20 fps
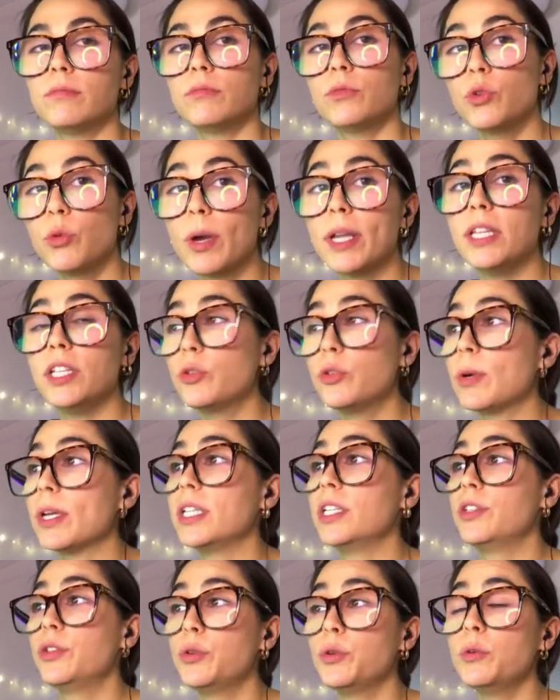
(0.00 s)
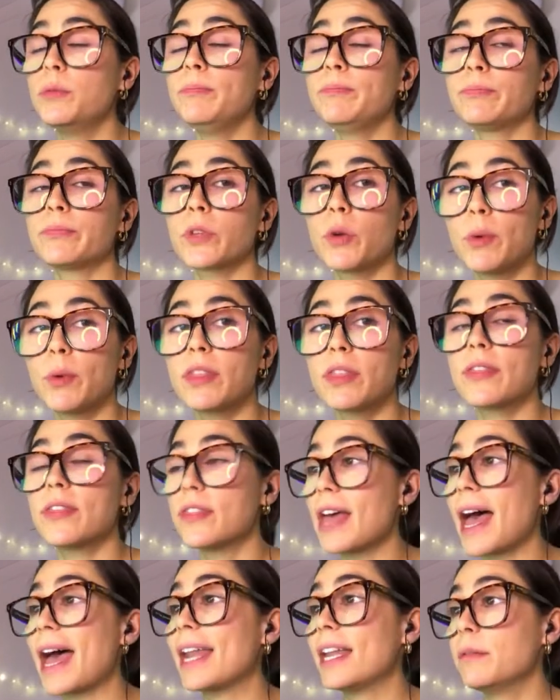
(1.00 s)
2022 with
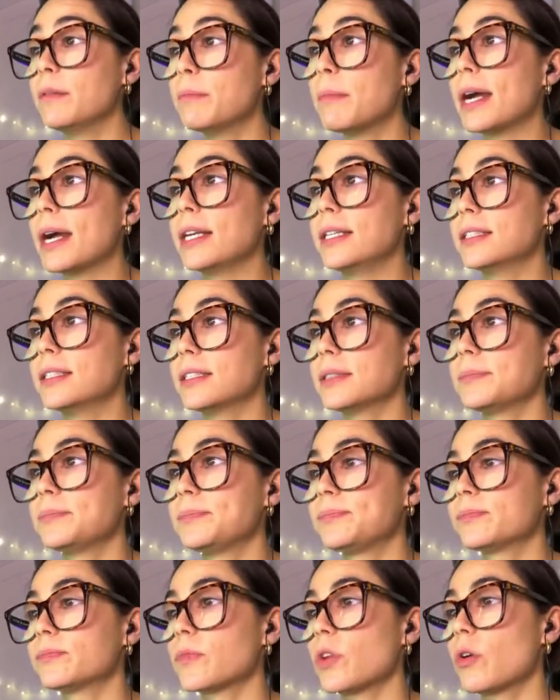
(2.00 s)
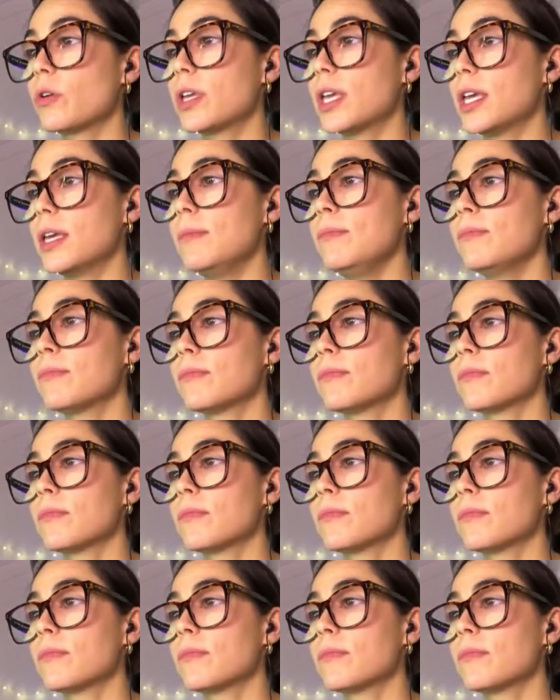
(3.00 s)
that in mind, okay?